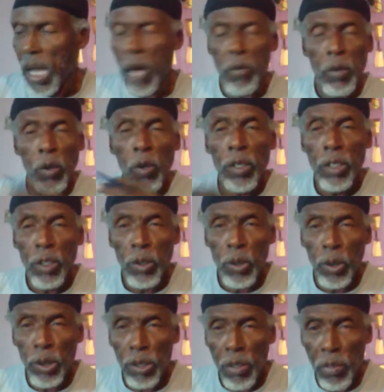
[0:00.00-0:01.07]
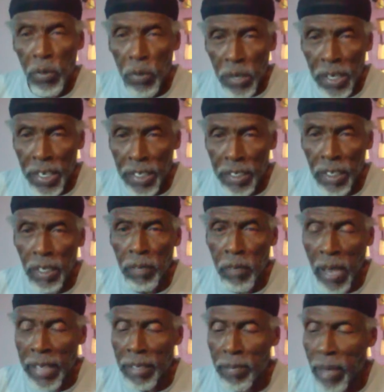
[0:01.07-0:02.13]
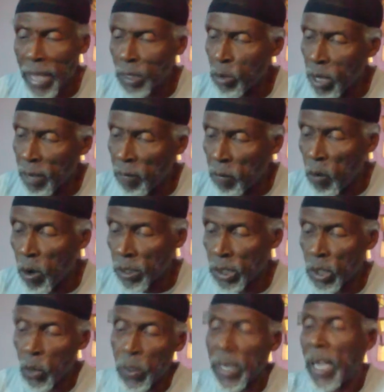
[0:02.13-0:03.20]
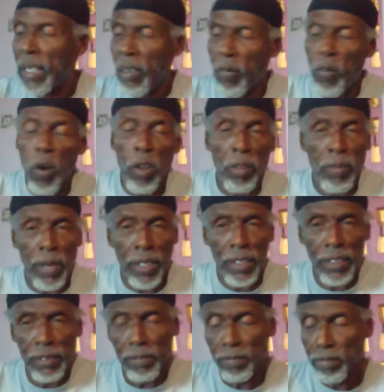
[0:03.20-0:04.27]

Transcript: And we're going to use 3 to divide it by 12 fourth. So we get the fourth one.